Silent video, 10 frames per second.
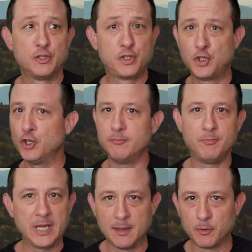
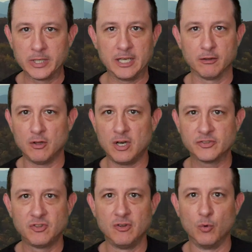shouldn't be able to get
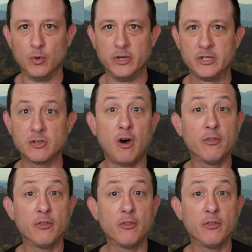lost in the woods.